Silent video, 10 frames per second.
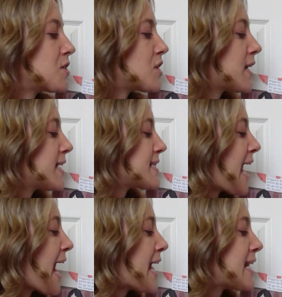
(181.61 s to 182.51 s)
shook his
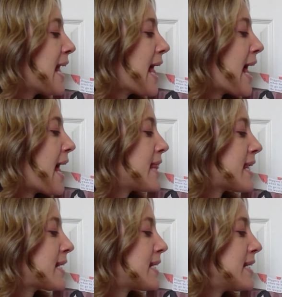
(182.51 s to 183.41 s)
head, and
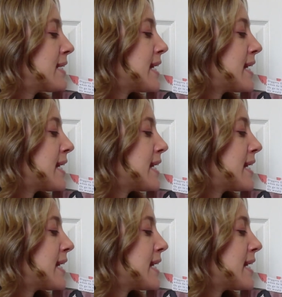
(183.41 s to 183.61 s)
then he